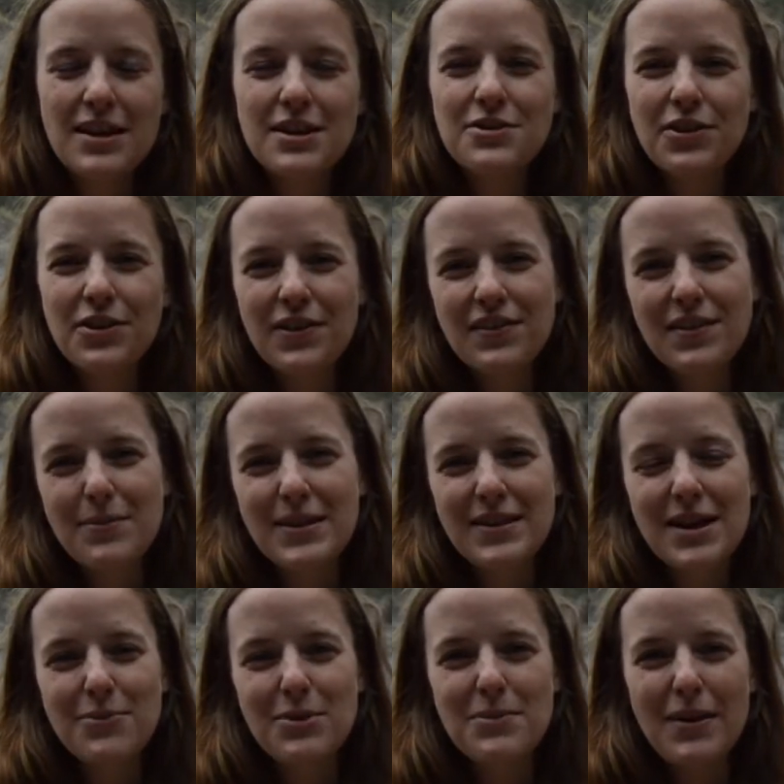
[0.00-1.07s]
Dirt is something
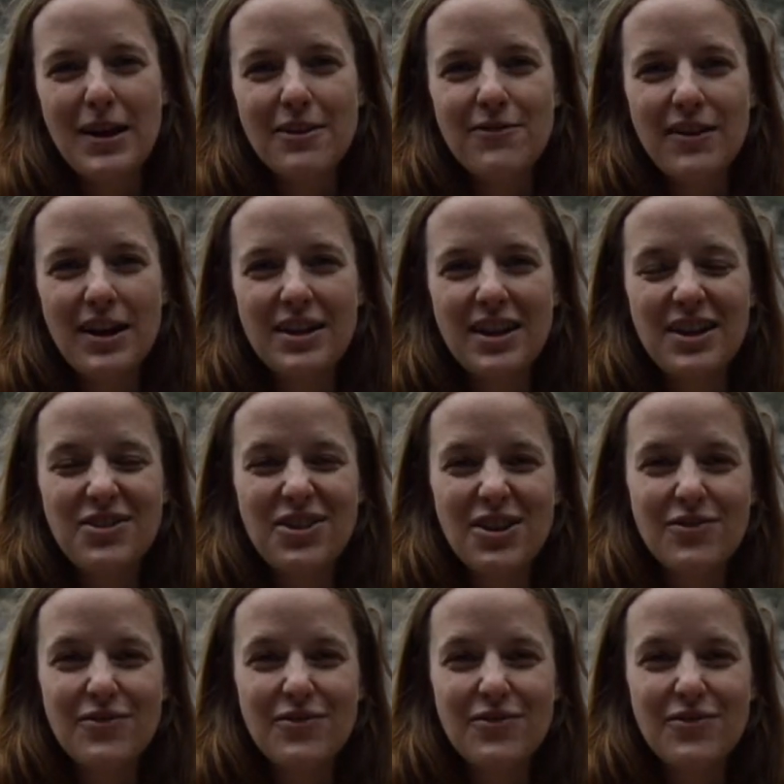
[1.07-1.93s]
that we may find under our